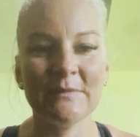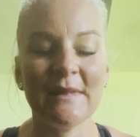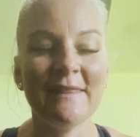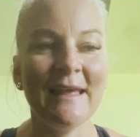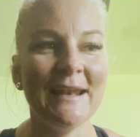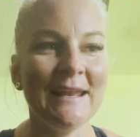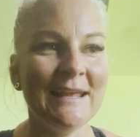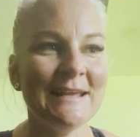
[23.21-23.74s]

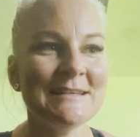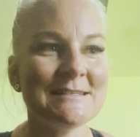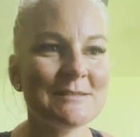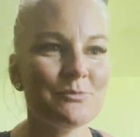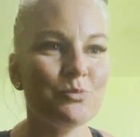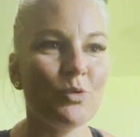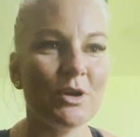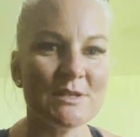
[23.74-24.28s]
That is
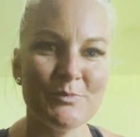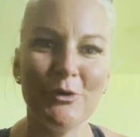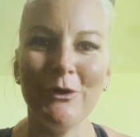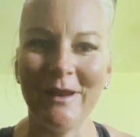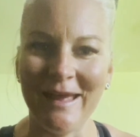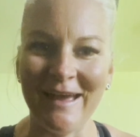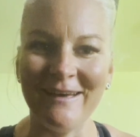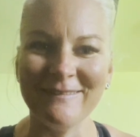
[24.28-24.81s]
what's put
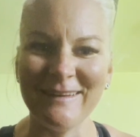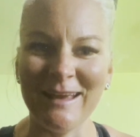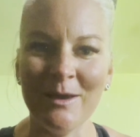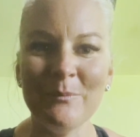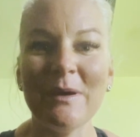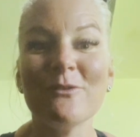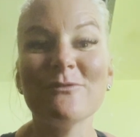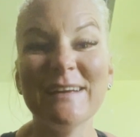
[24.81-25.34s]
out there,
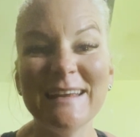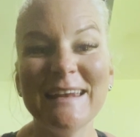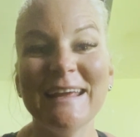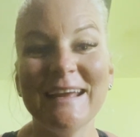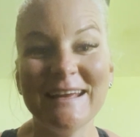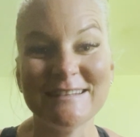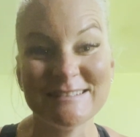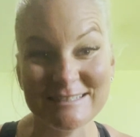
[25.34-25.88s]
but
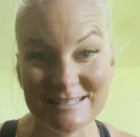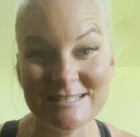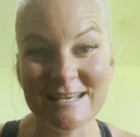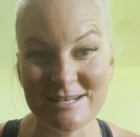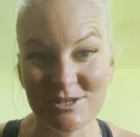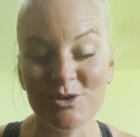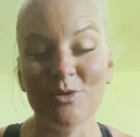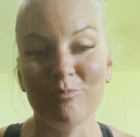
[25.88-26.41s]
really it's
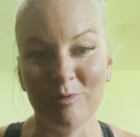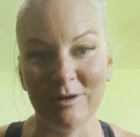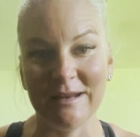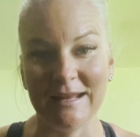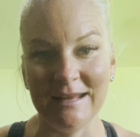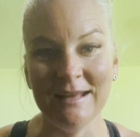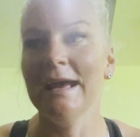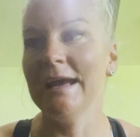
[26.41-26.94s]
listening to your
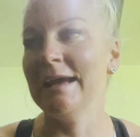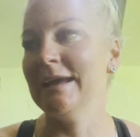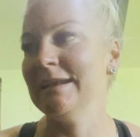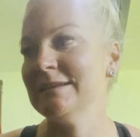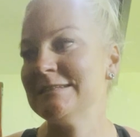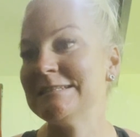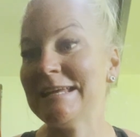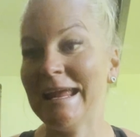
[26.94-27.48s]
body
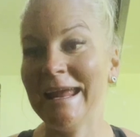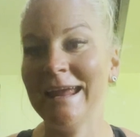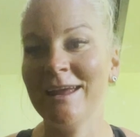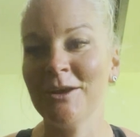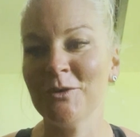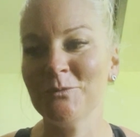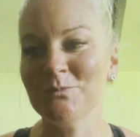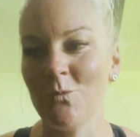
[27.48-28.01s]
and
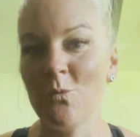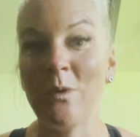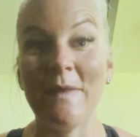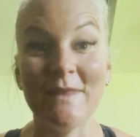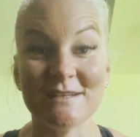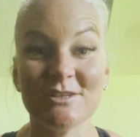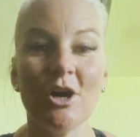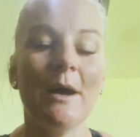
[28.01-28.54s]
seeing when
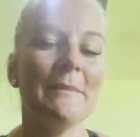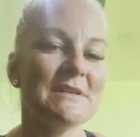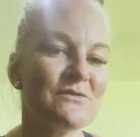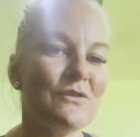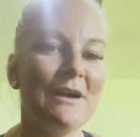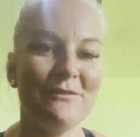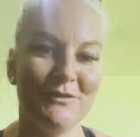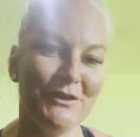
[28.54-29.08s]
the time is
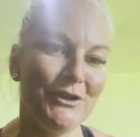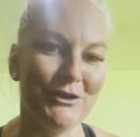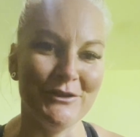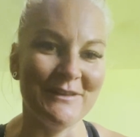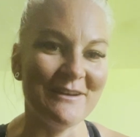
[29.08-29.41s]
right for you.